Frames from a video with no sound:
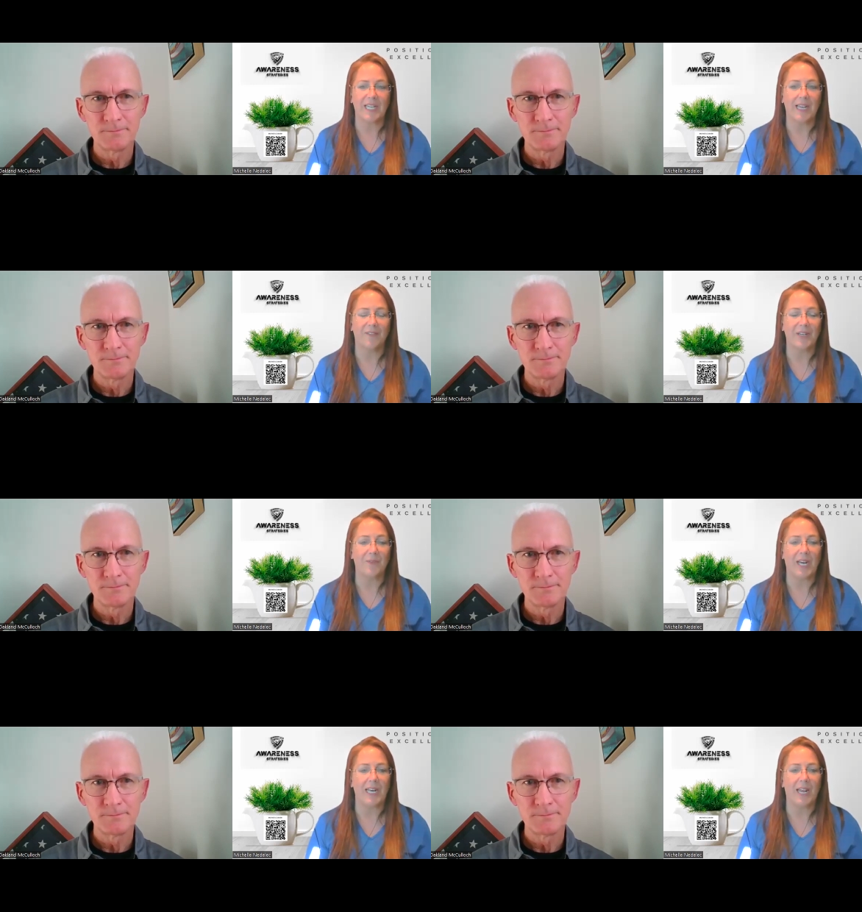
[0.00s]
Speaker 1: having
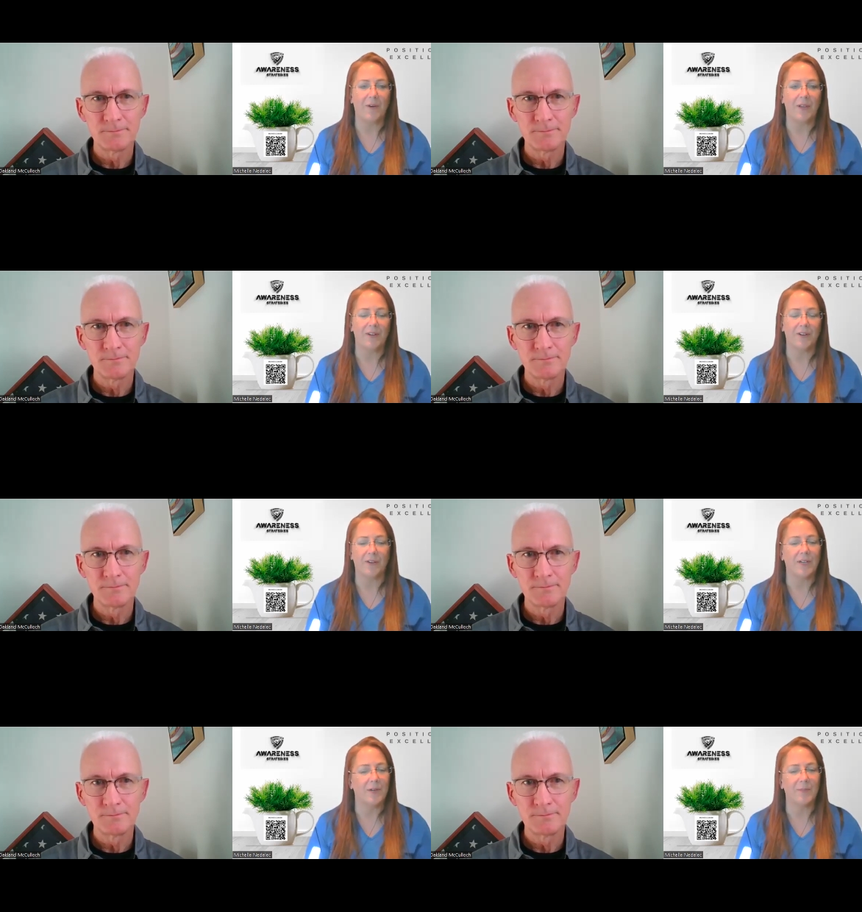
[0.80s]
right now? And they're
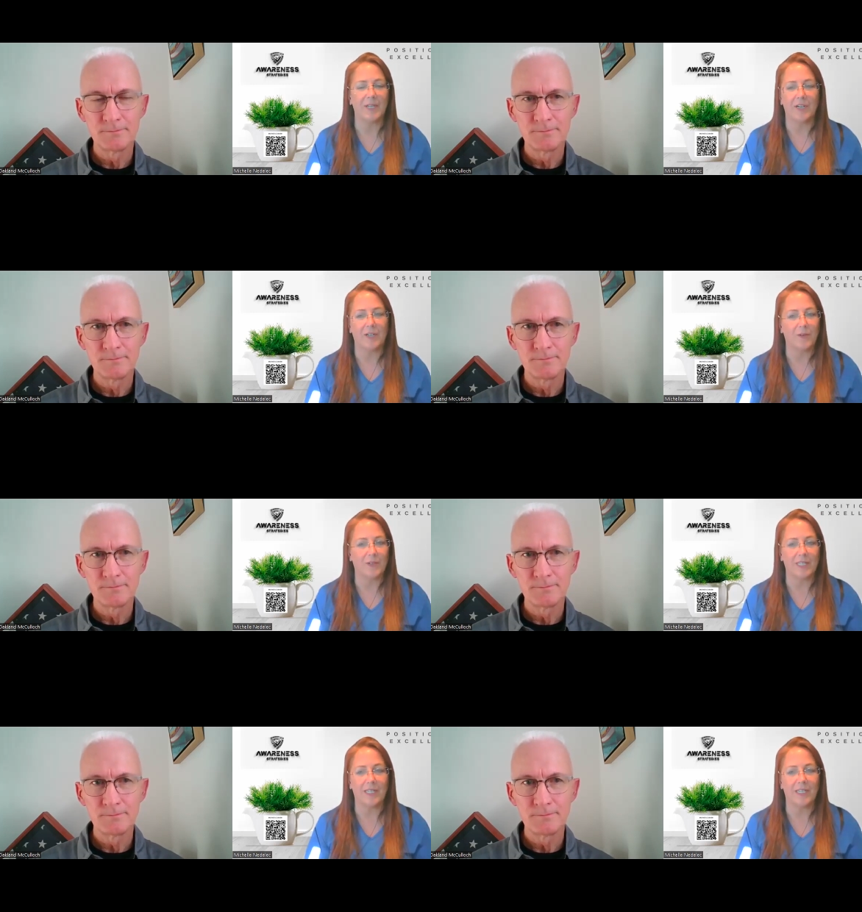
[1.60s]
going, oh my God,
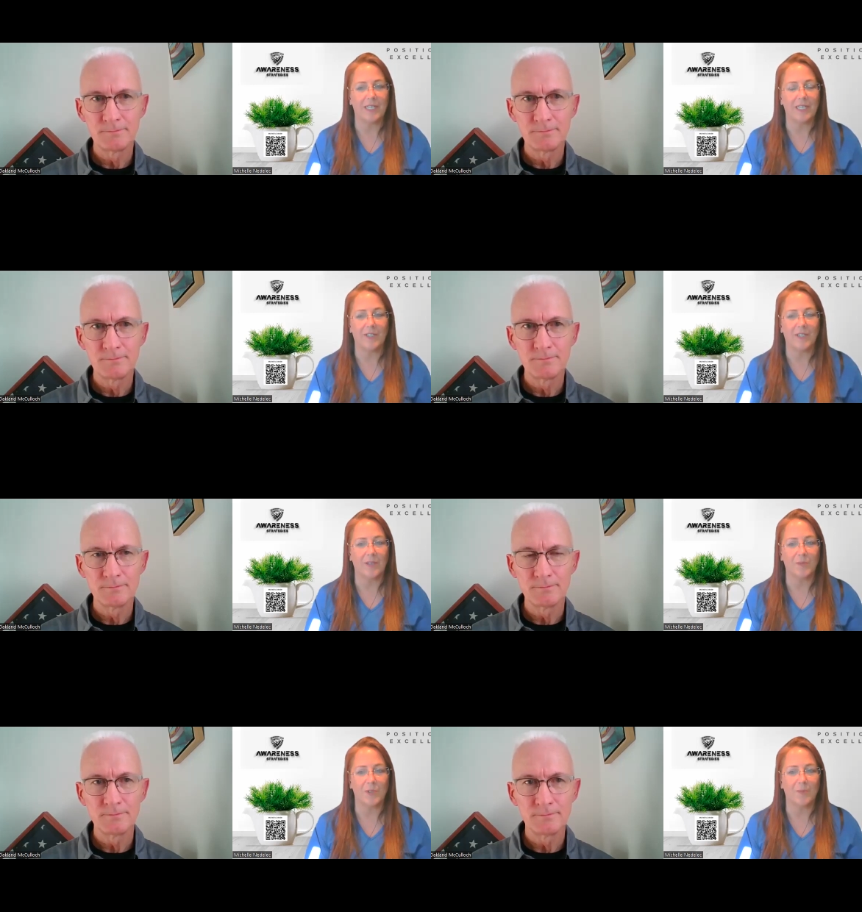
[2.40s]
Oakland, I need your
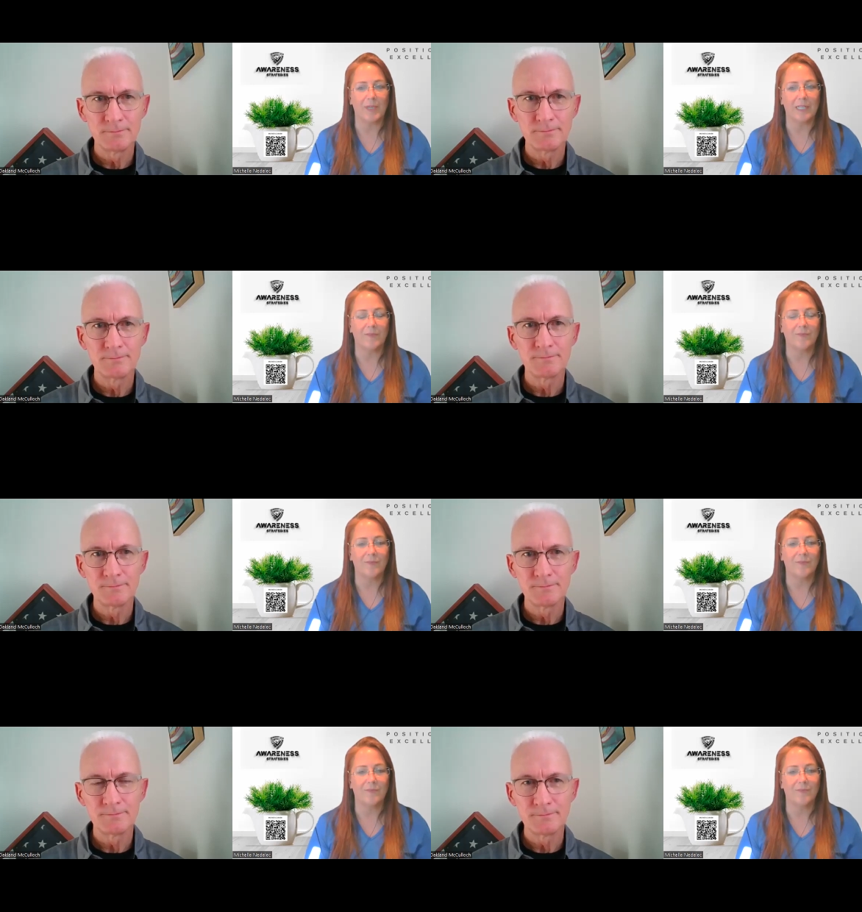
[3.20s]
help so bad.
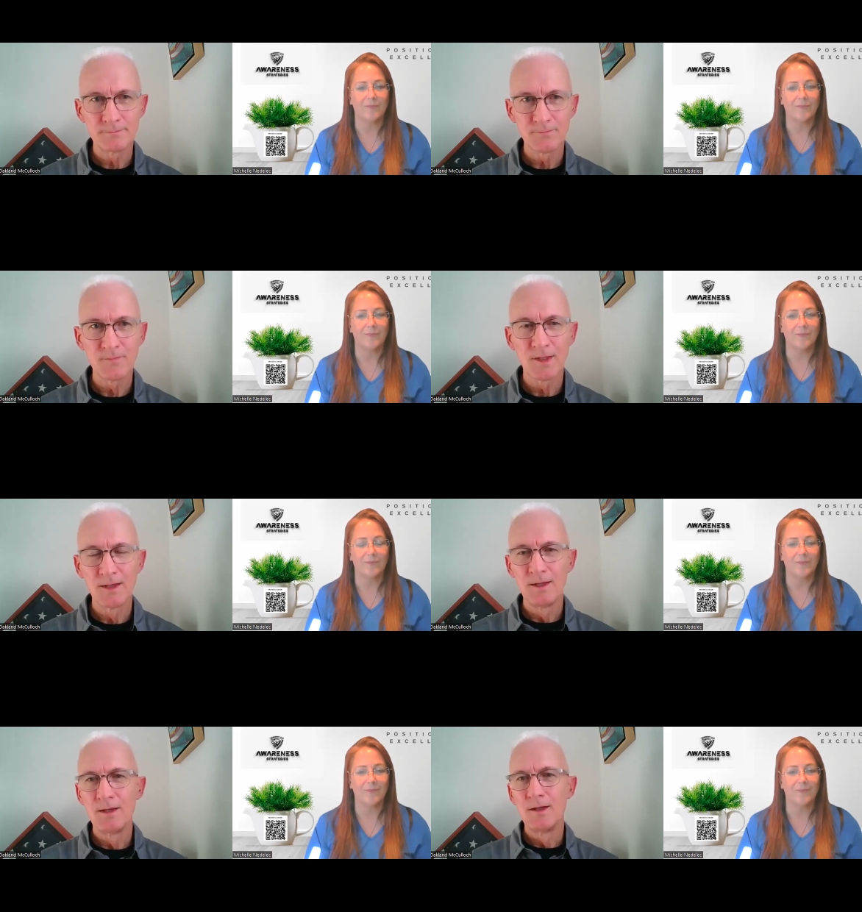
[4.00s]

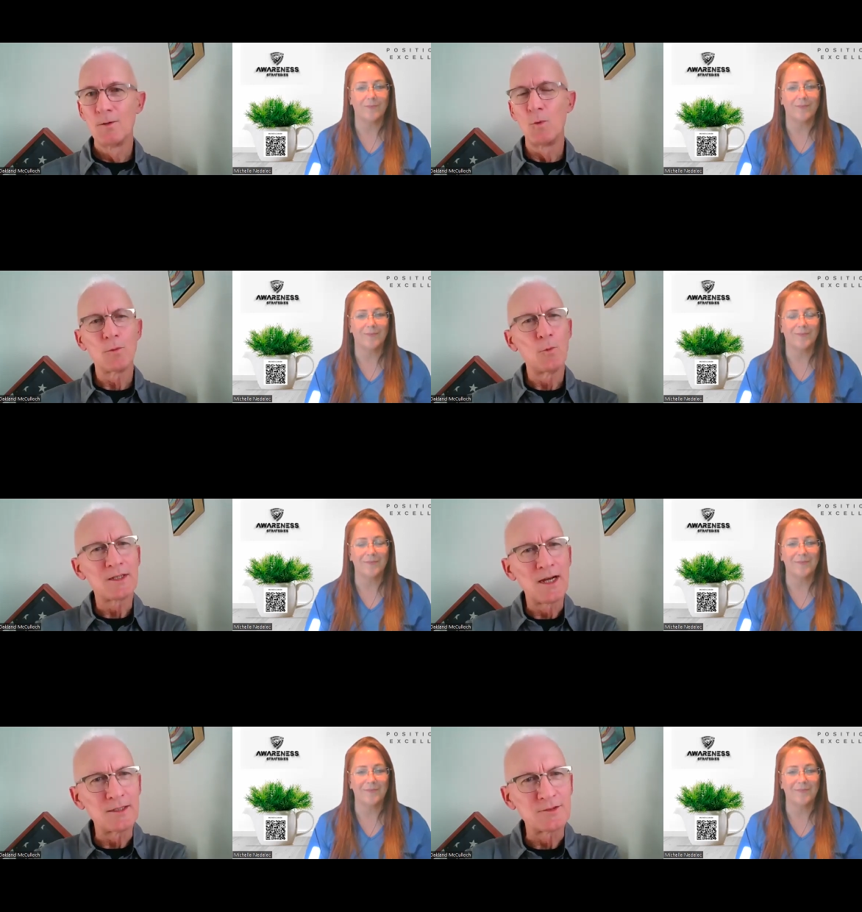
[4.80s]
Speaker 2: What what
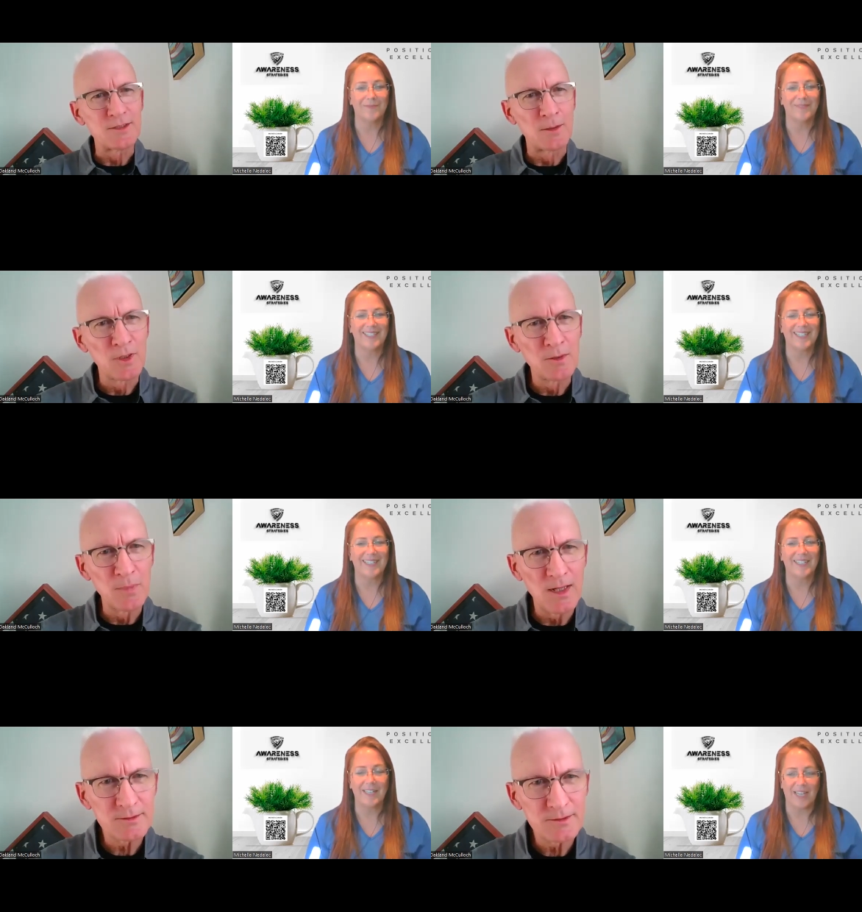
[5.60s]
kind of stumbling
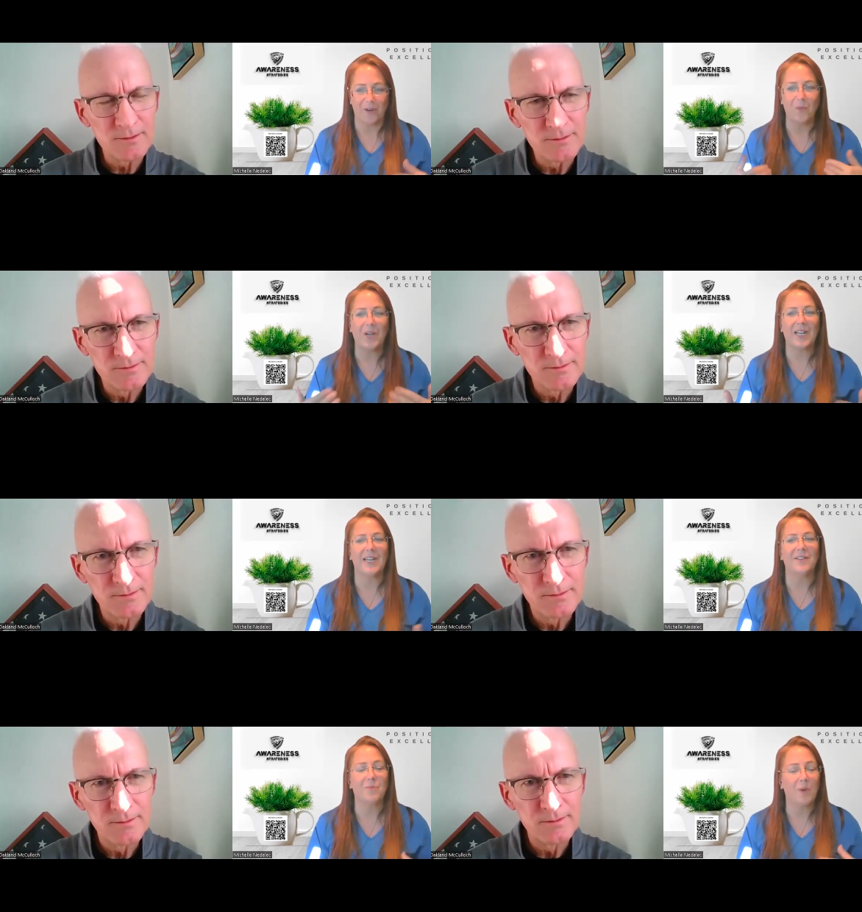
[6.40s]
blocks?
Speaker 1: Yeah. What
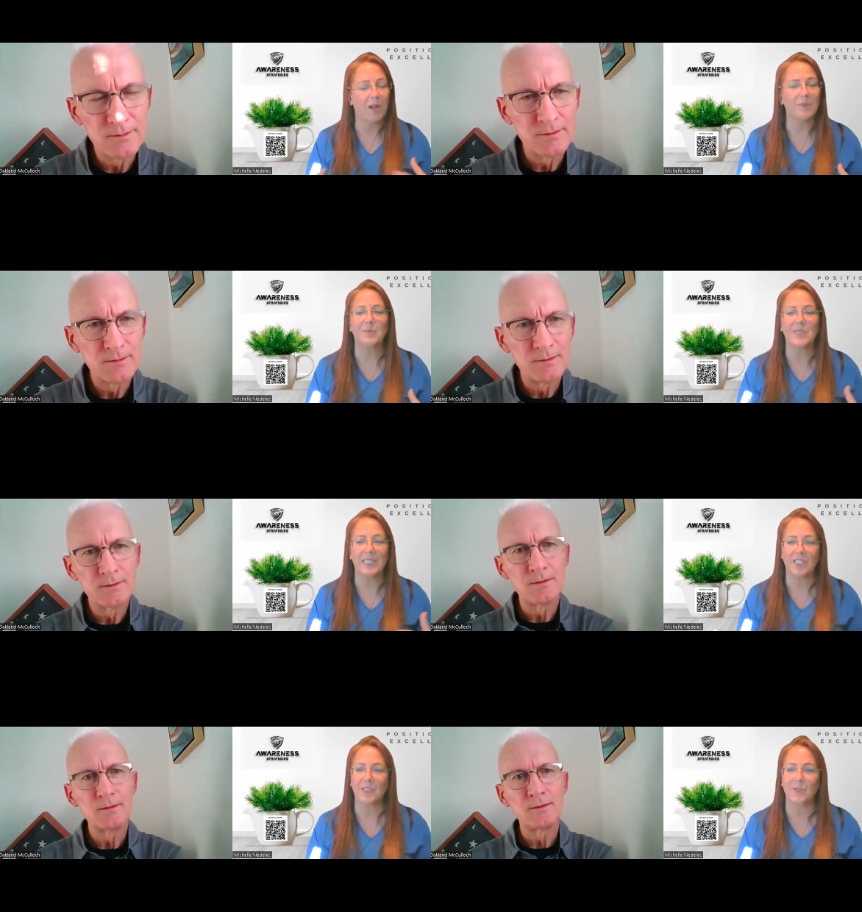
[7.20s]
kind of problems,
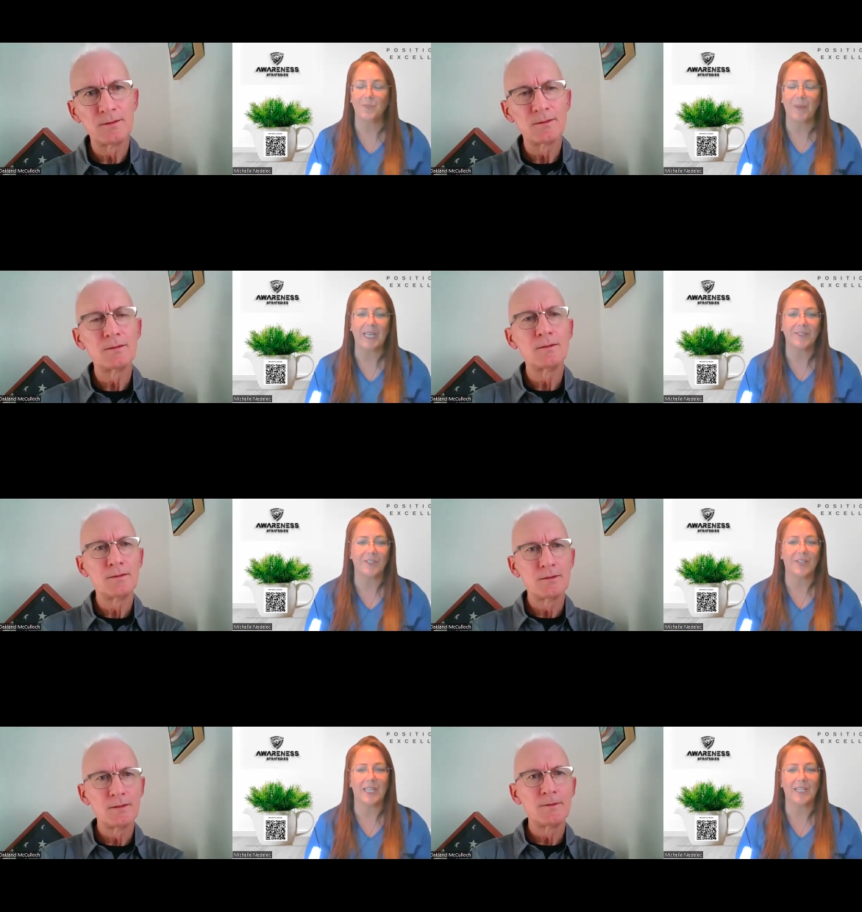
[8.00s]
issues, pains are they